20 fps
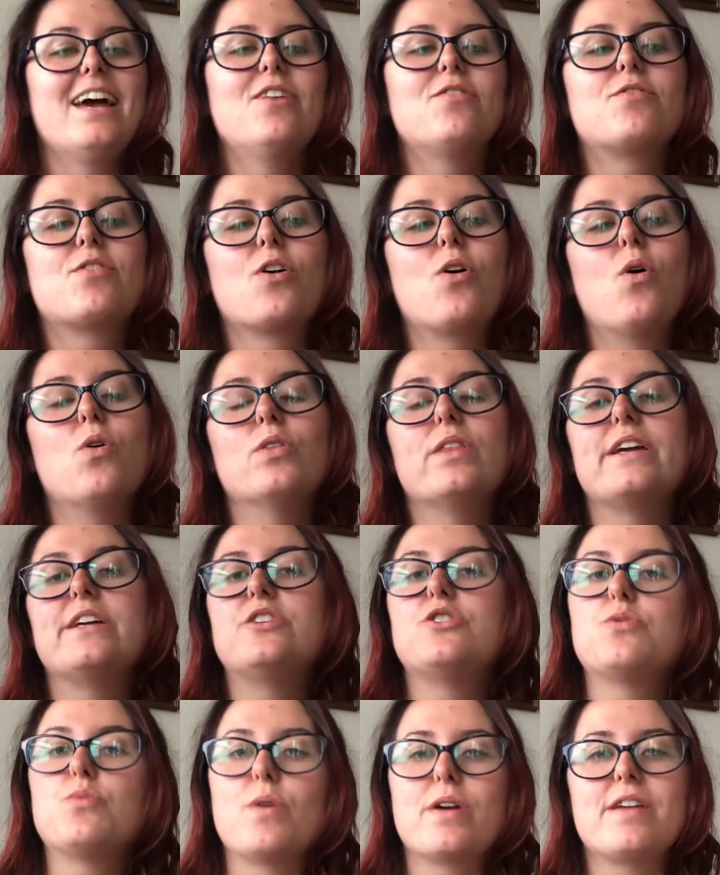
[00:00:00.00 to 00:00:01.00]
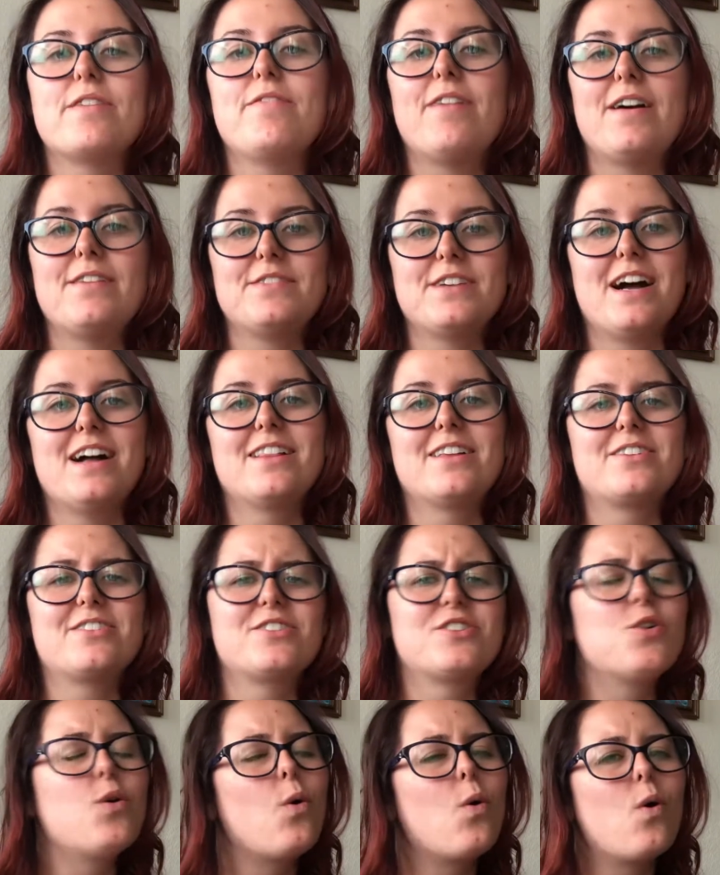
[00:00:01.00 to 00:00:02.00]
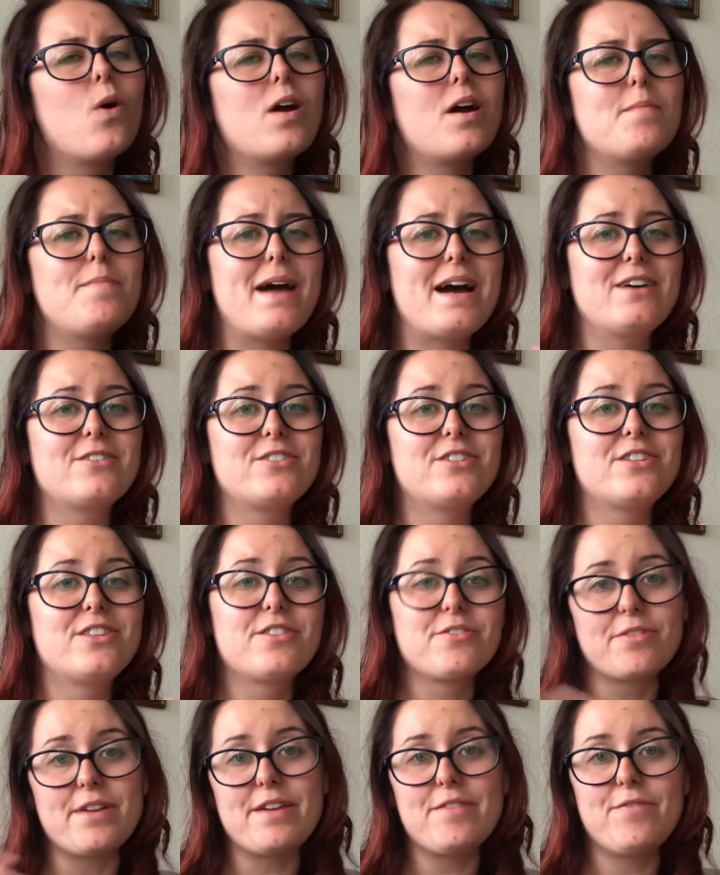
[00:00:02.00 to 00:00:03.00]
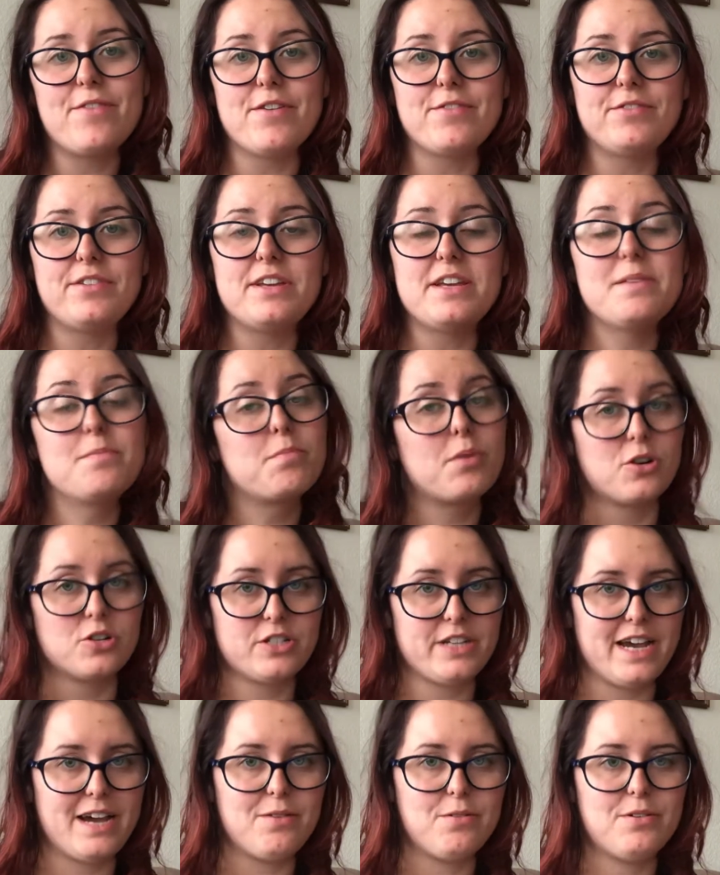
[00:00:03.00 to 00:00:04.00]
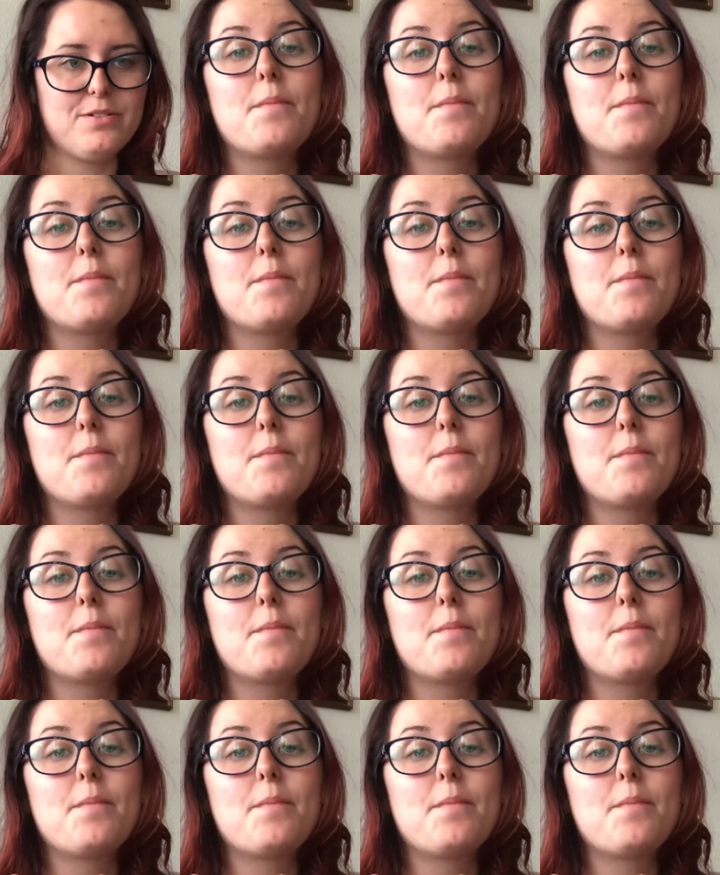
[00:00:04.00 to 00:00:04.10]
for only $25 or about $3.50 per towel.